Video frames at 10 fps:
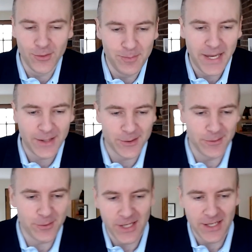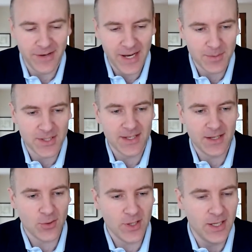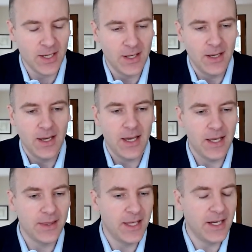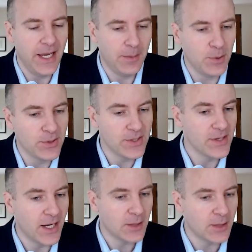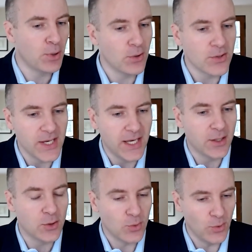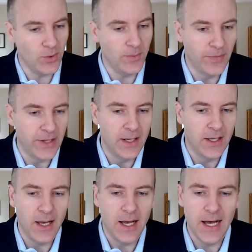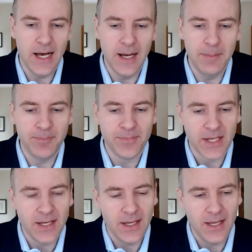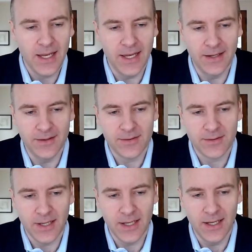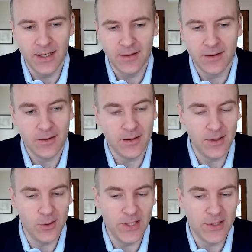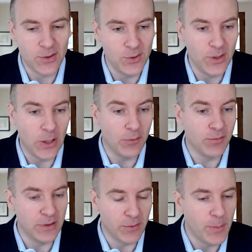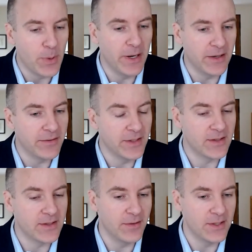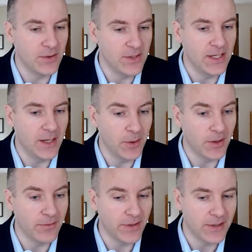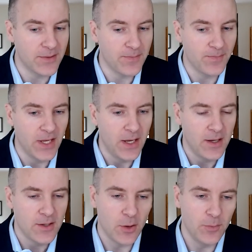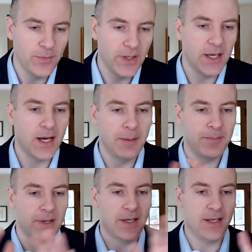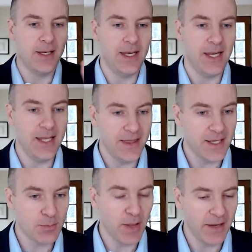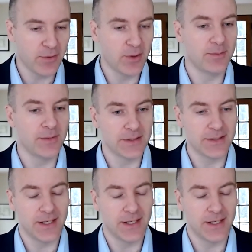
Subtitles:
manner of creative apps, etc., that Apple does not per se control. In so doing, hopefully reap the benefits of a series of network effects. So in this platform